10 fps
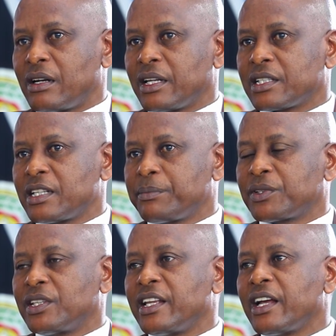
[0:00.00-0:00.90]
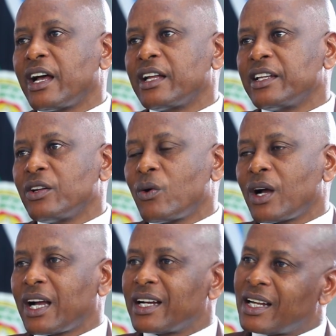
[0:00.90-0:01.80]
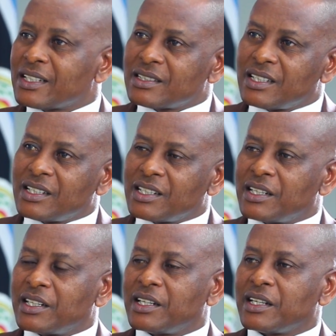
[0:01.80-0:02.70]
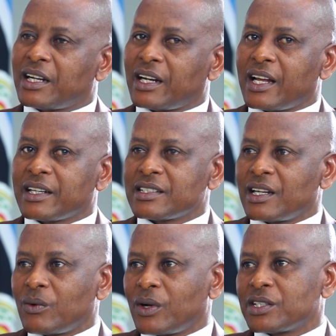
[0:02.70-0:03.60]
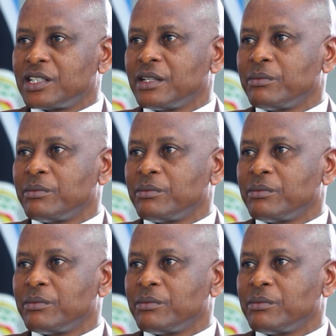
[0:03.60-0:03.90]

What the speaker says: except the lower cadres, the clerks and what,